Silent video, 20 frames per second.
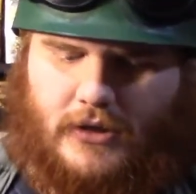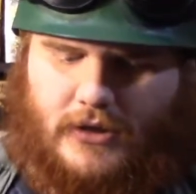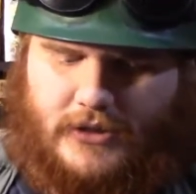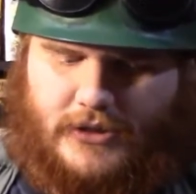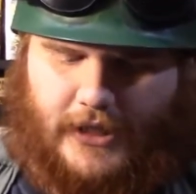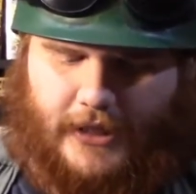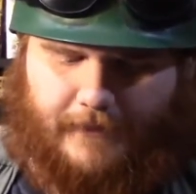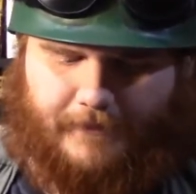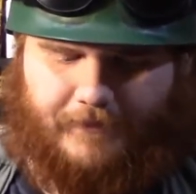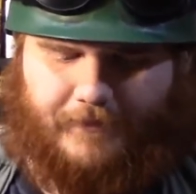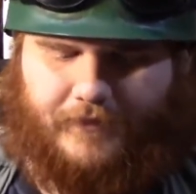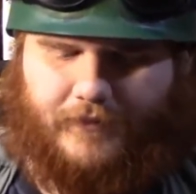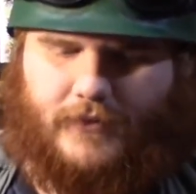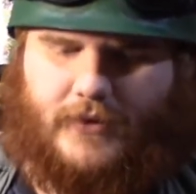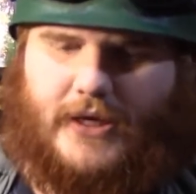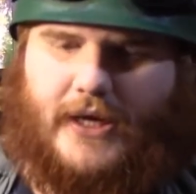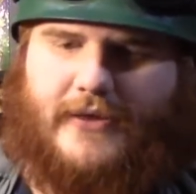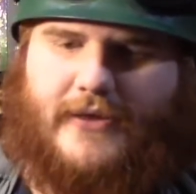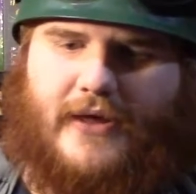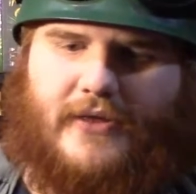So,
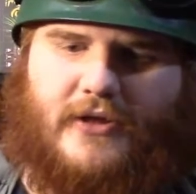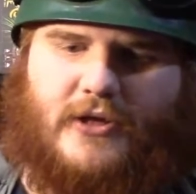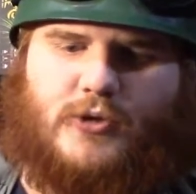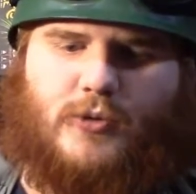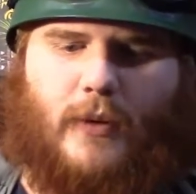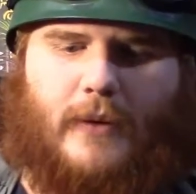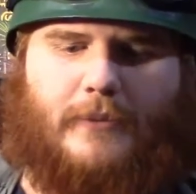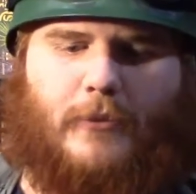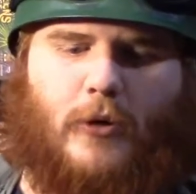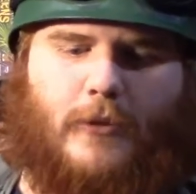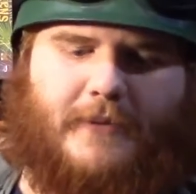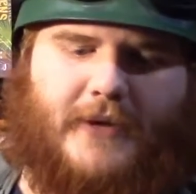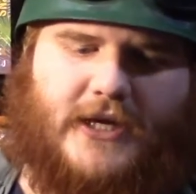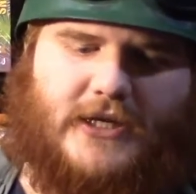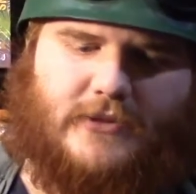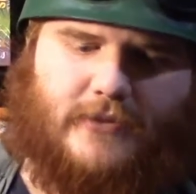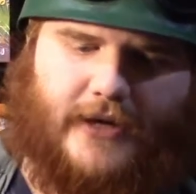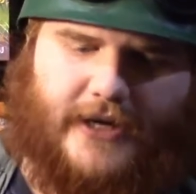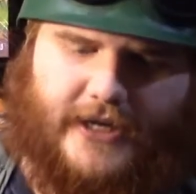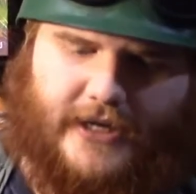and then there's one more
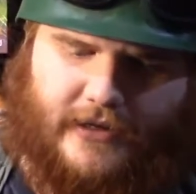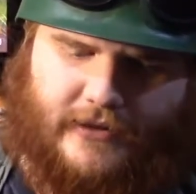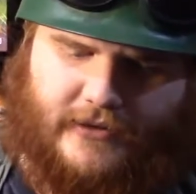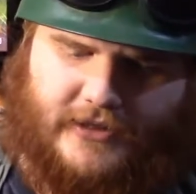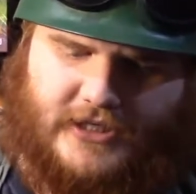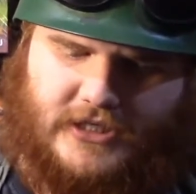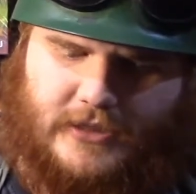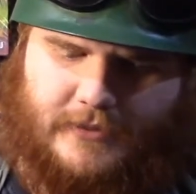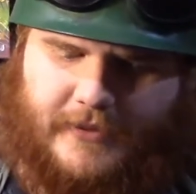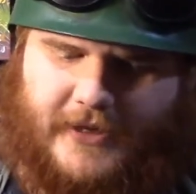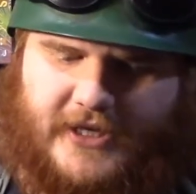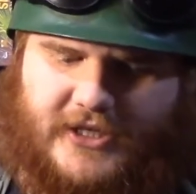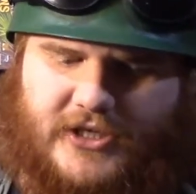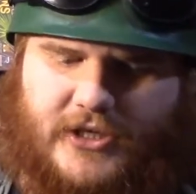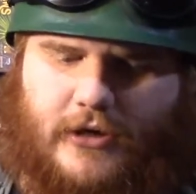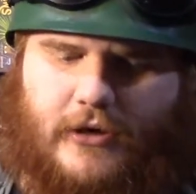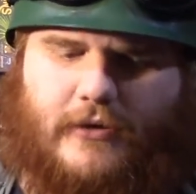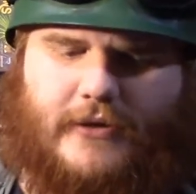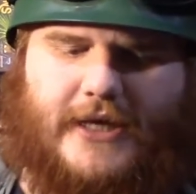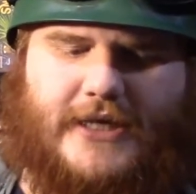piece right here. This is piece
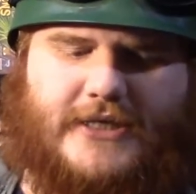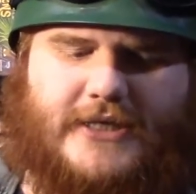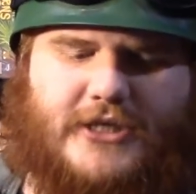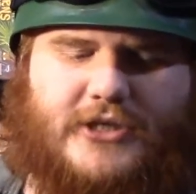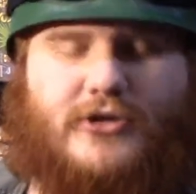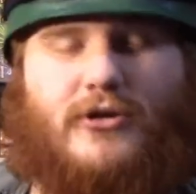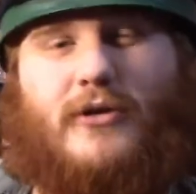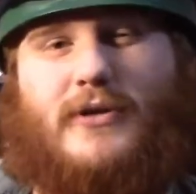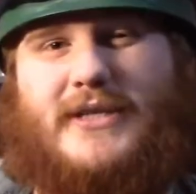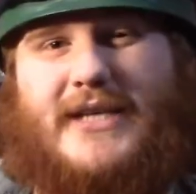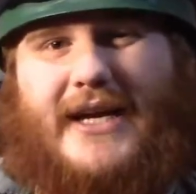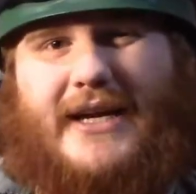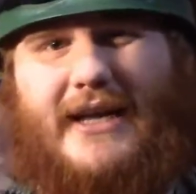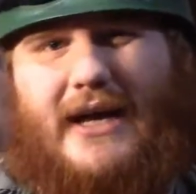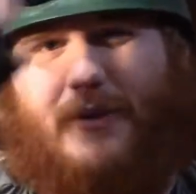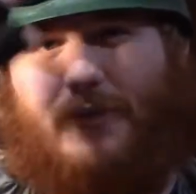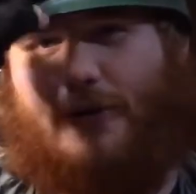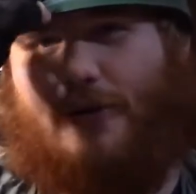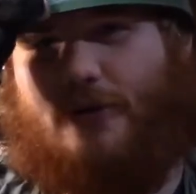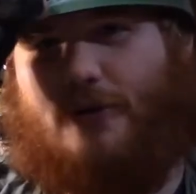2. That's because Tro's kind of
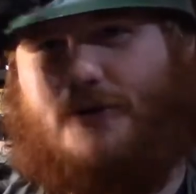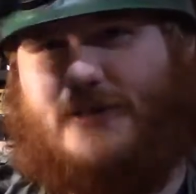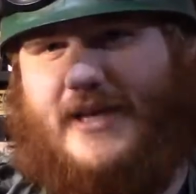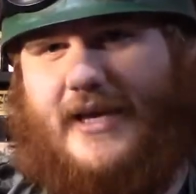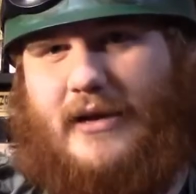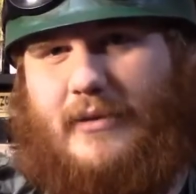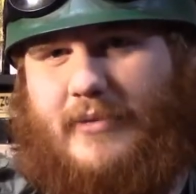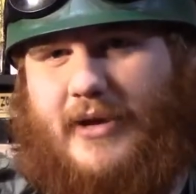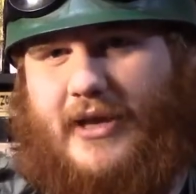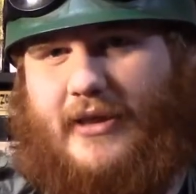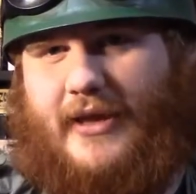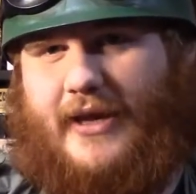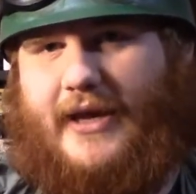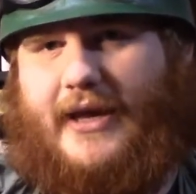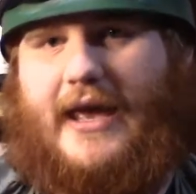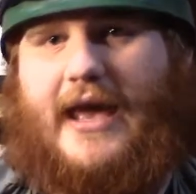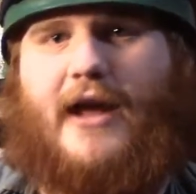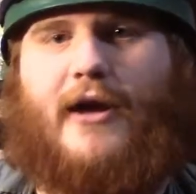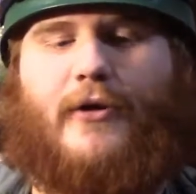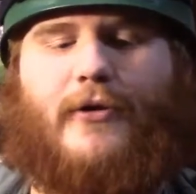got one of those anime
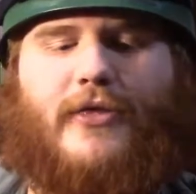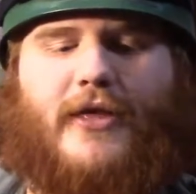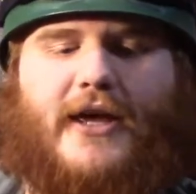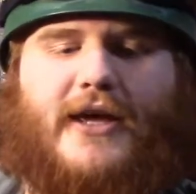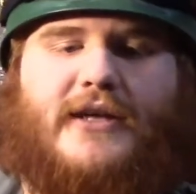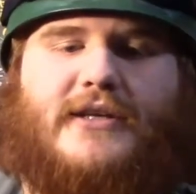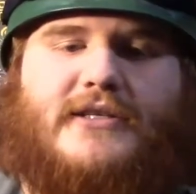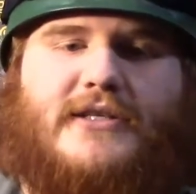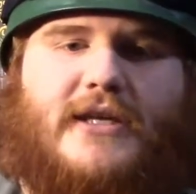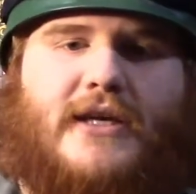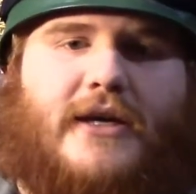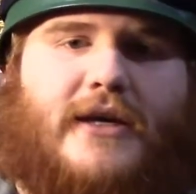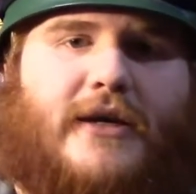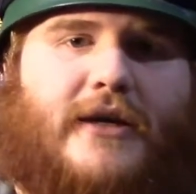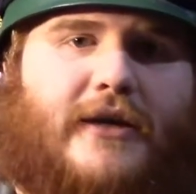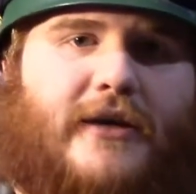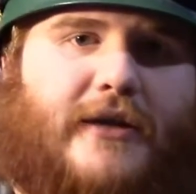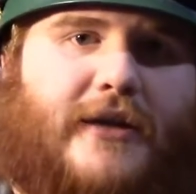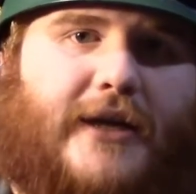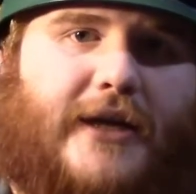like hair things.
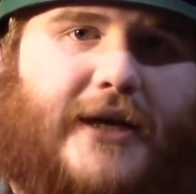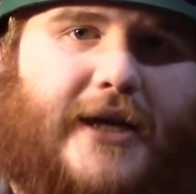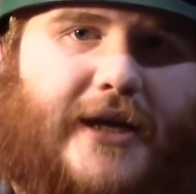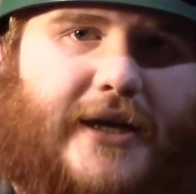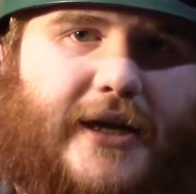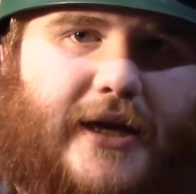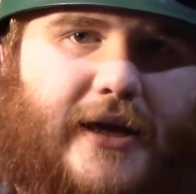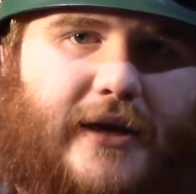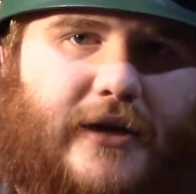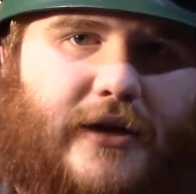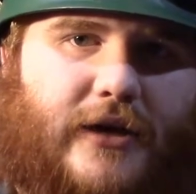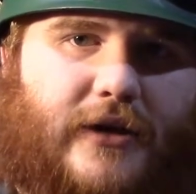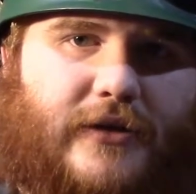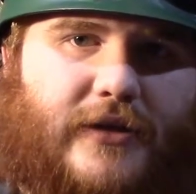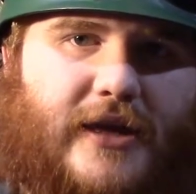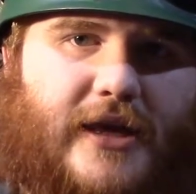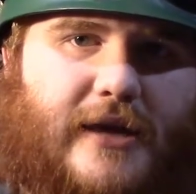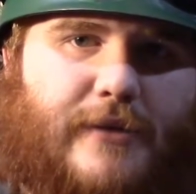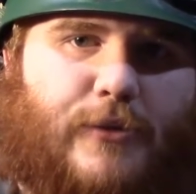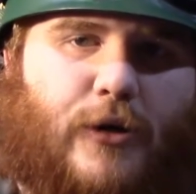Kind of,
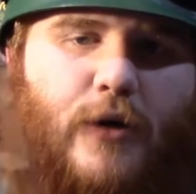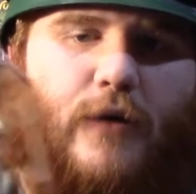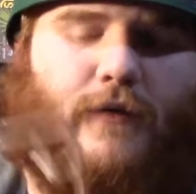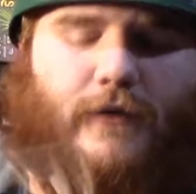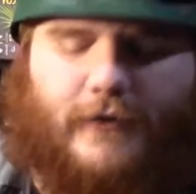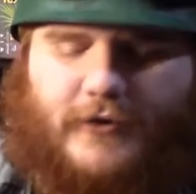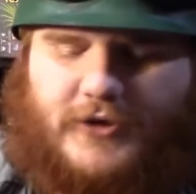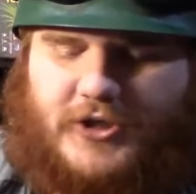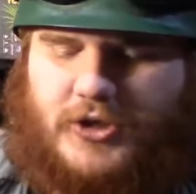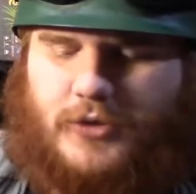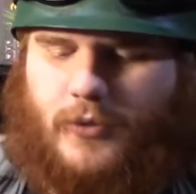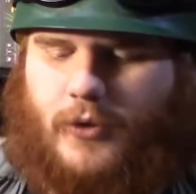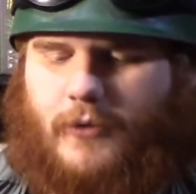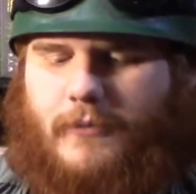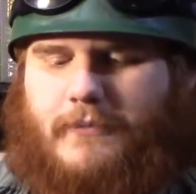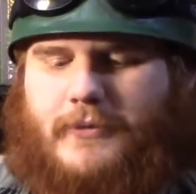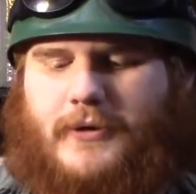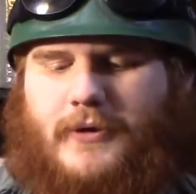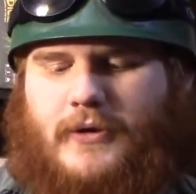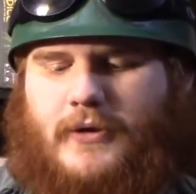the emo
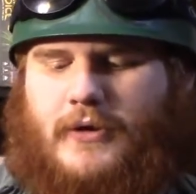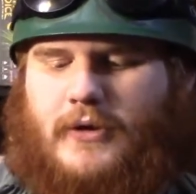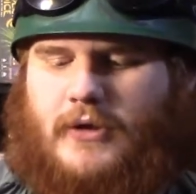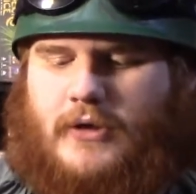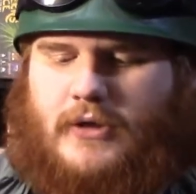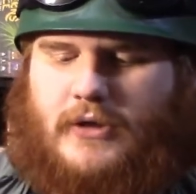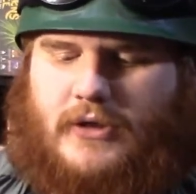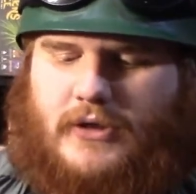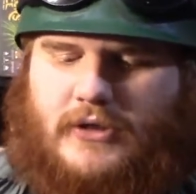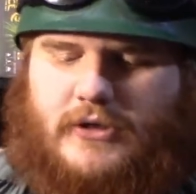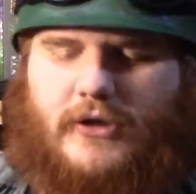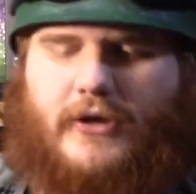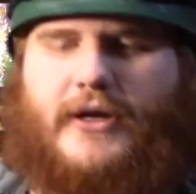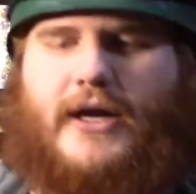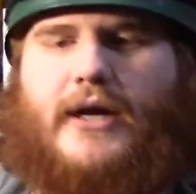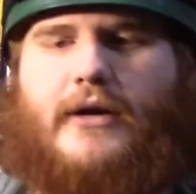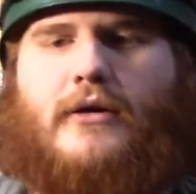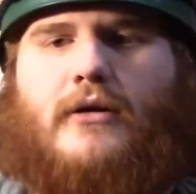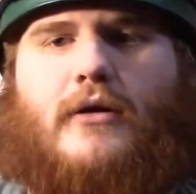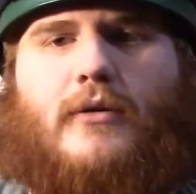swoop. So
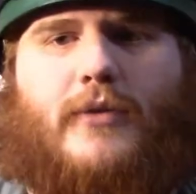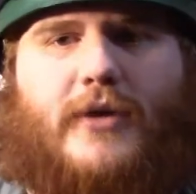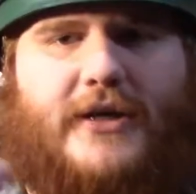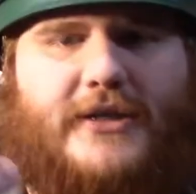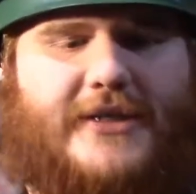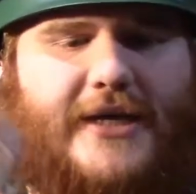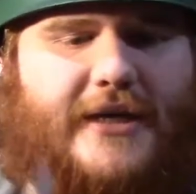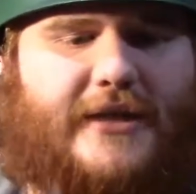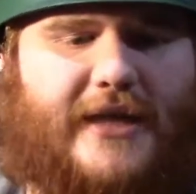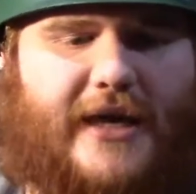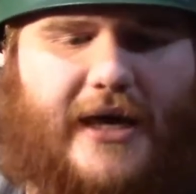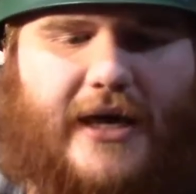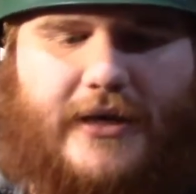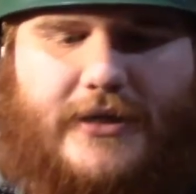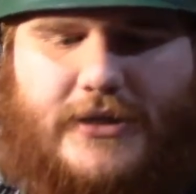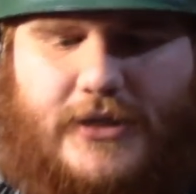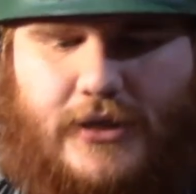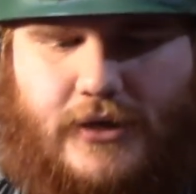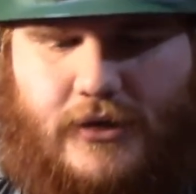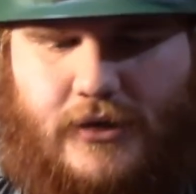again, we're going to take
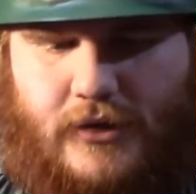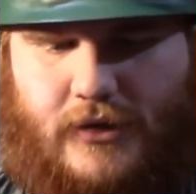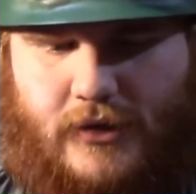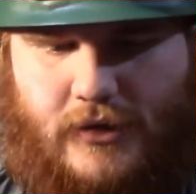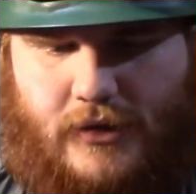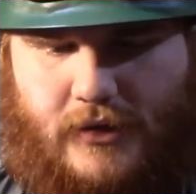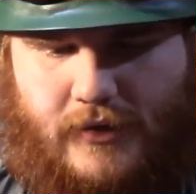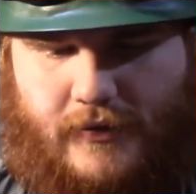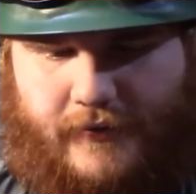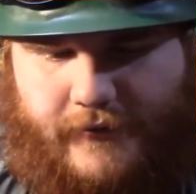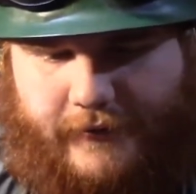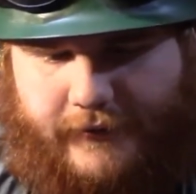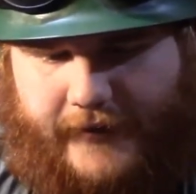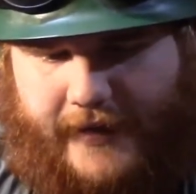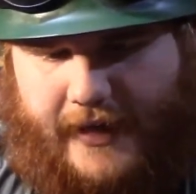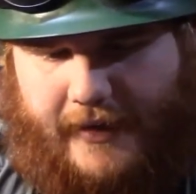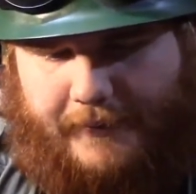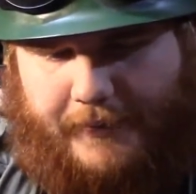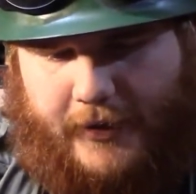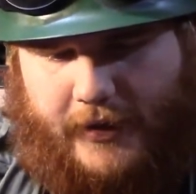that
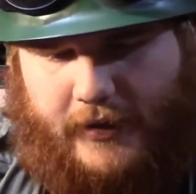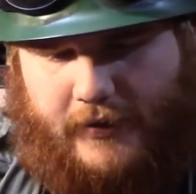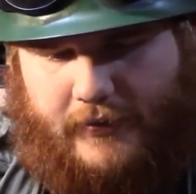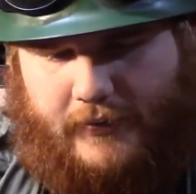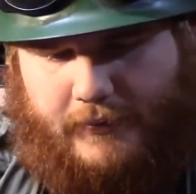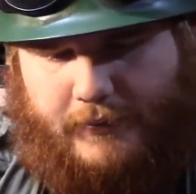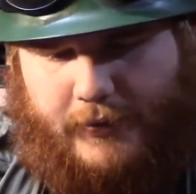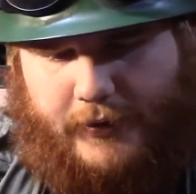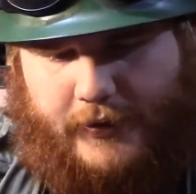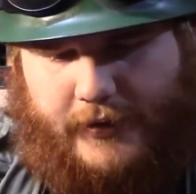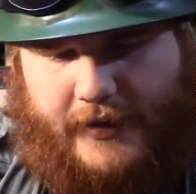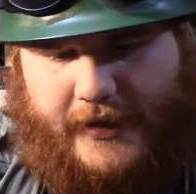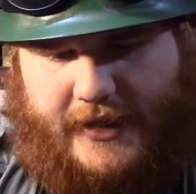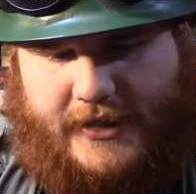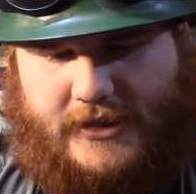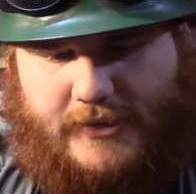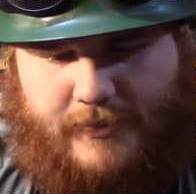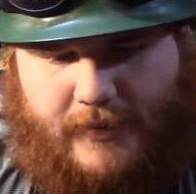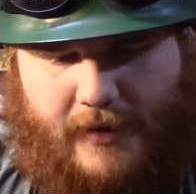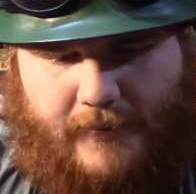flat part, put it
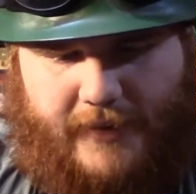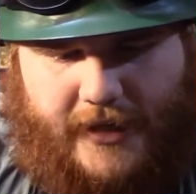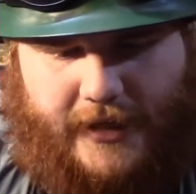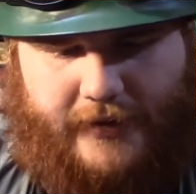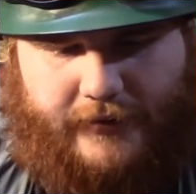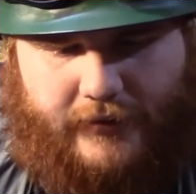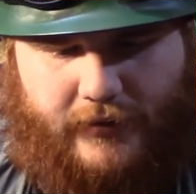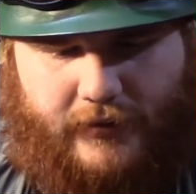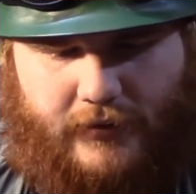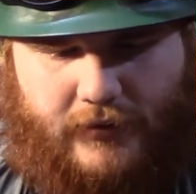against my model.